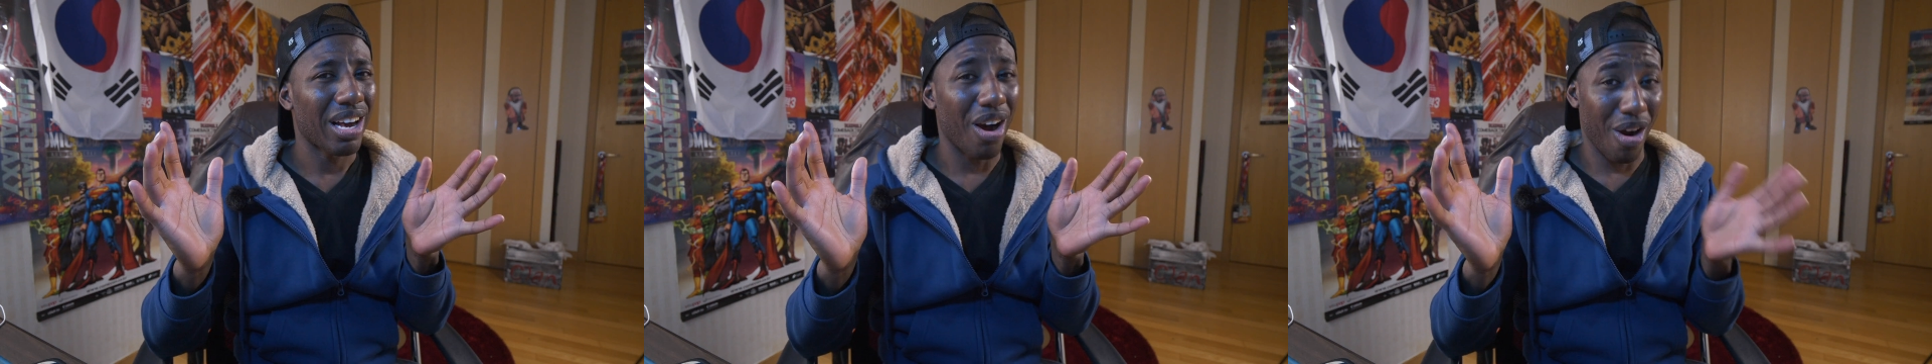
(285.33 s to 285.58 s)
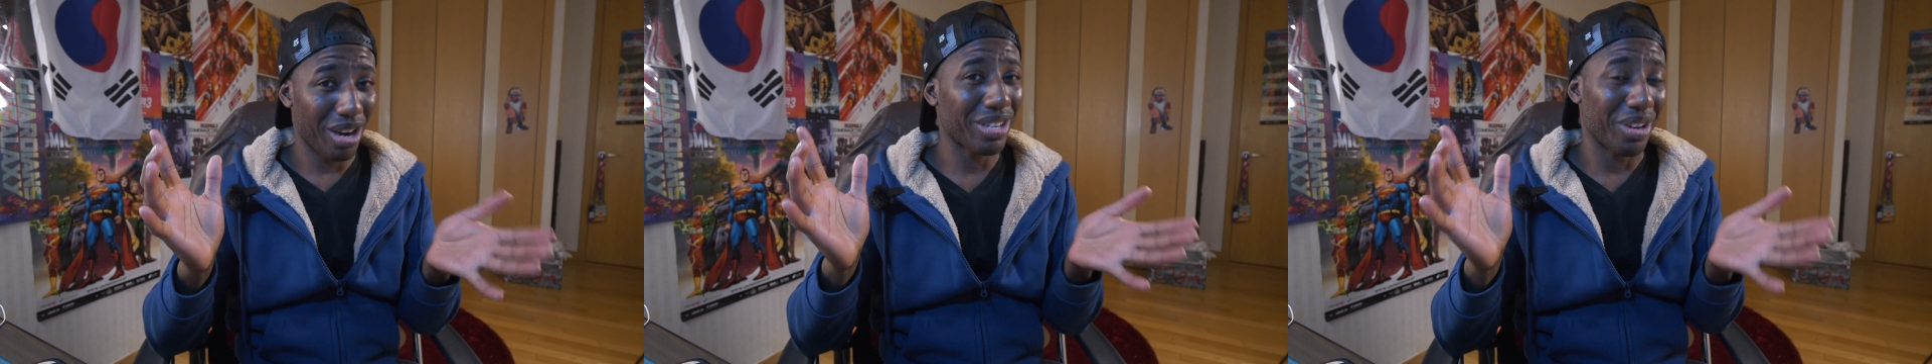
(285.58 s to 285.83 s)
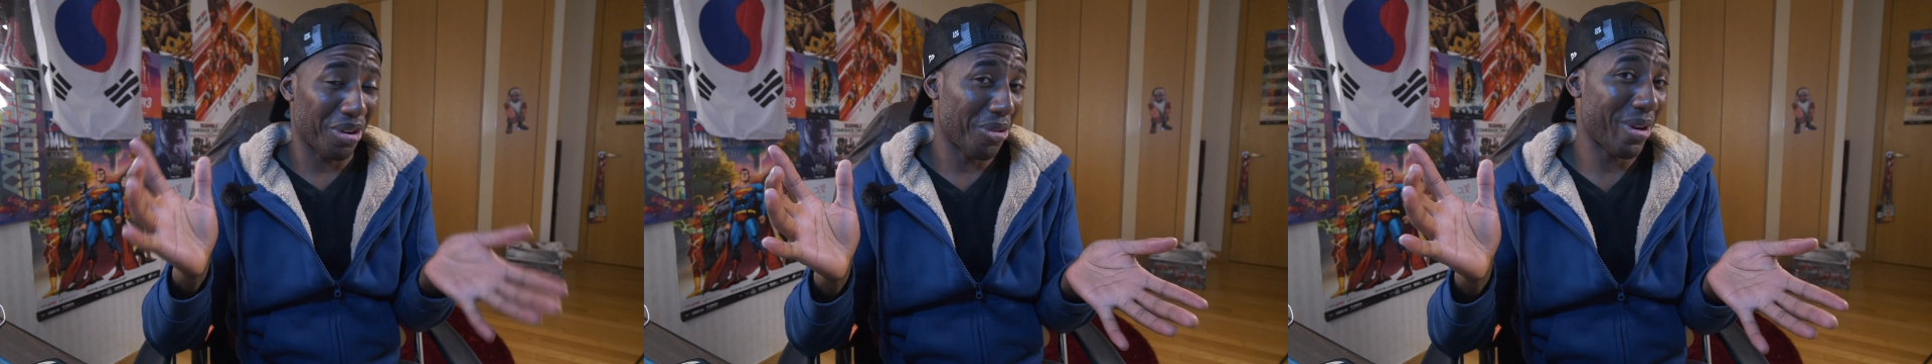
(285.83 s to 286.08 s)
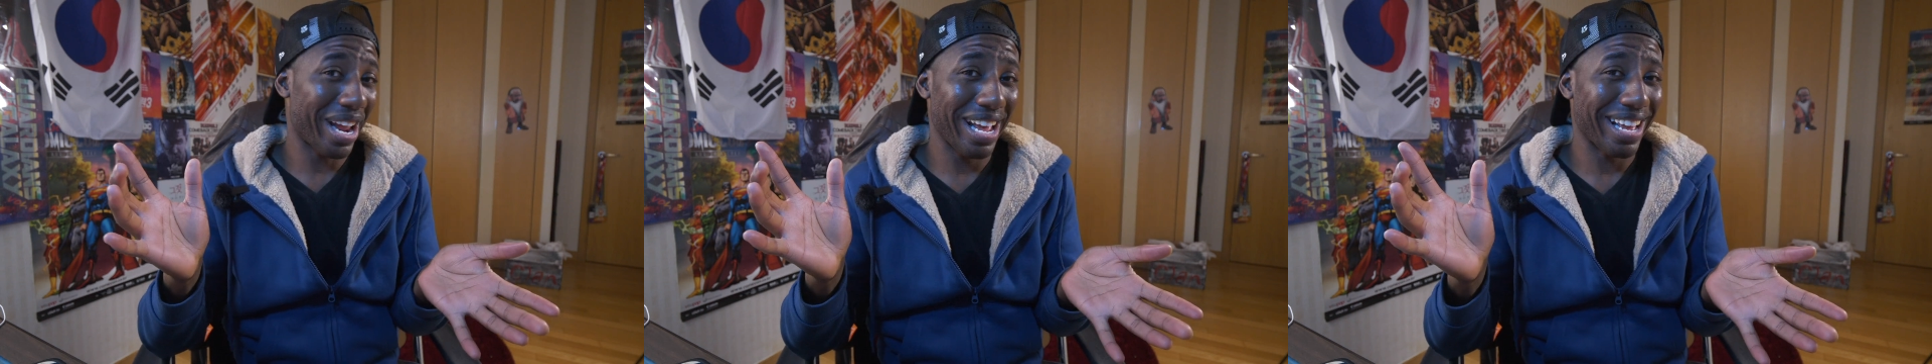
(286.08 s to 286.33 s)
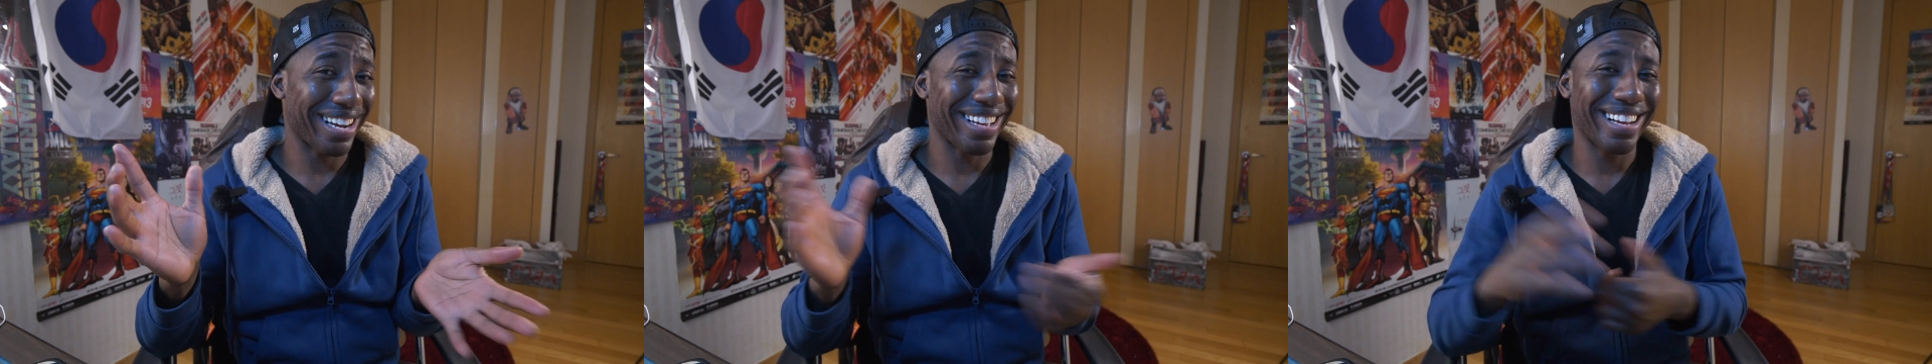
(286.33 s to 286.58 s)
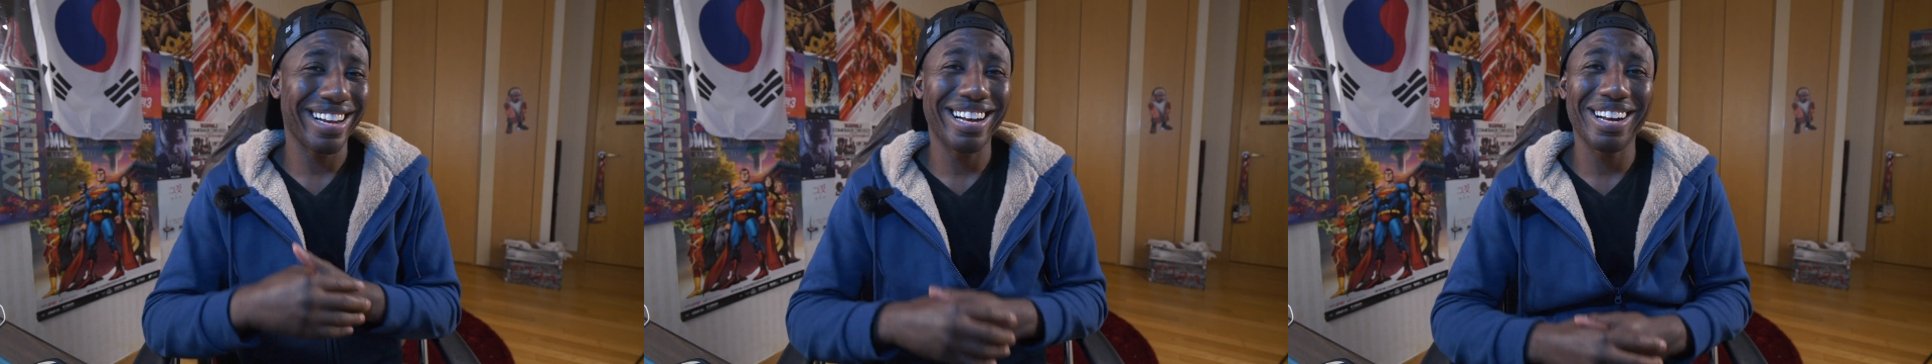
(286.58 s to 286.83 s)
are Korean,
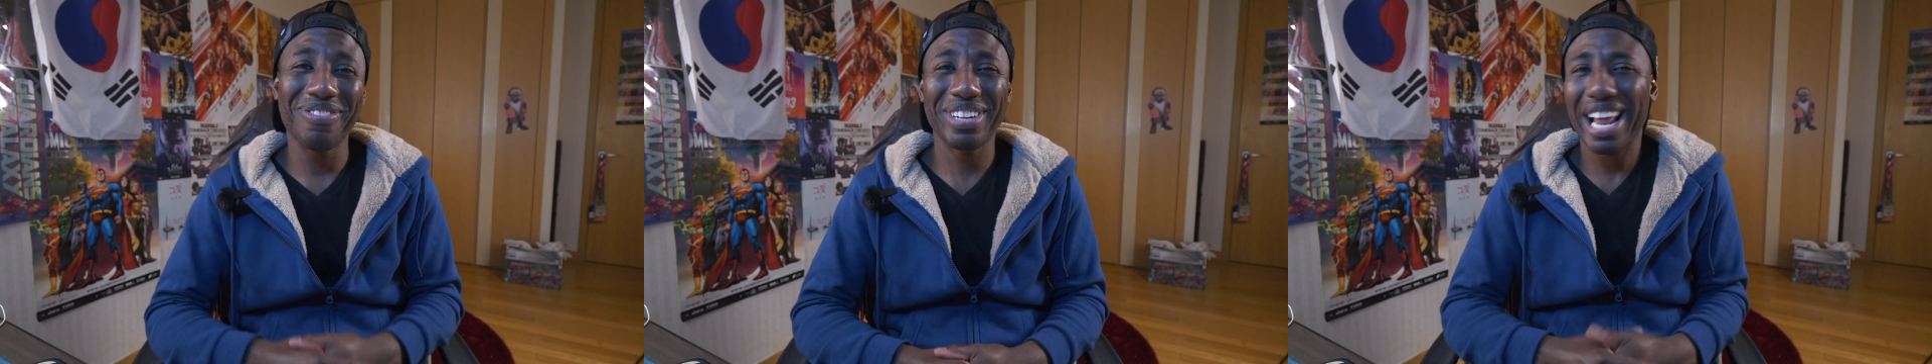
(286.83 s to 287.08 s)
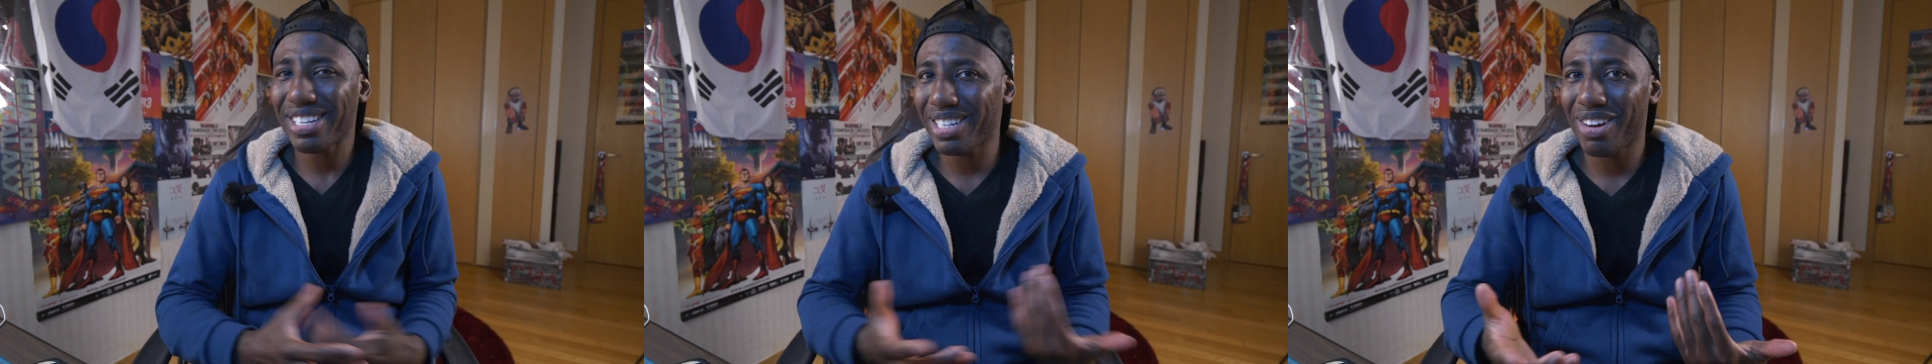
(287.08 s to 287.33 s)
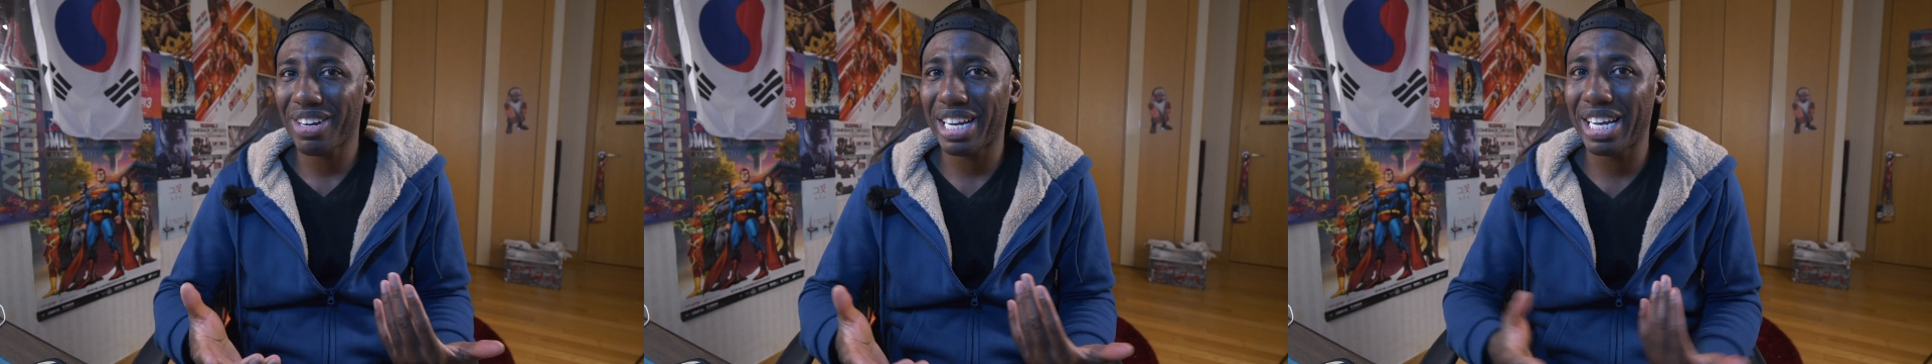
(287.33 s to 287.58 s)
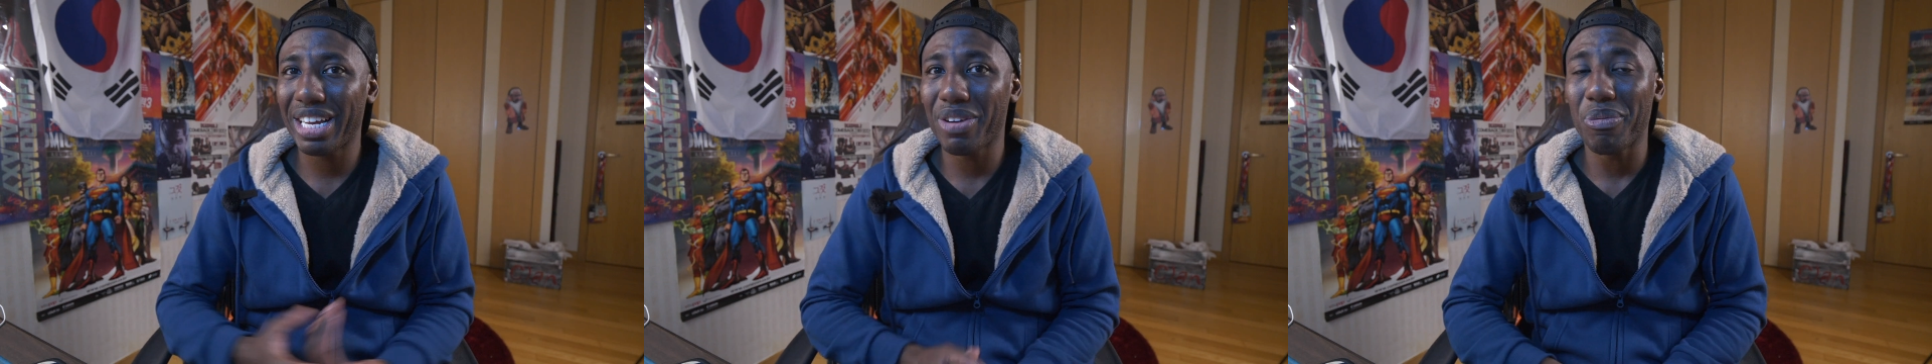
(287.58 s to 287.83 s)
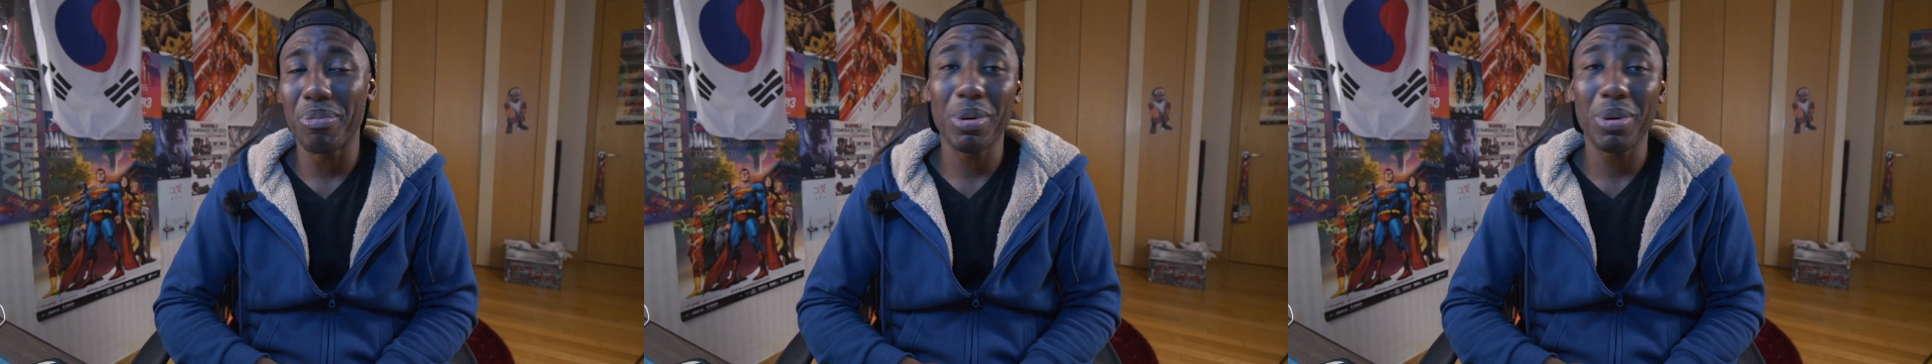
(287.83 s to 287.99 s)
but that's all good.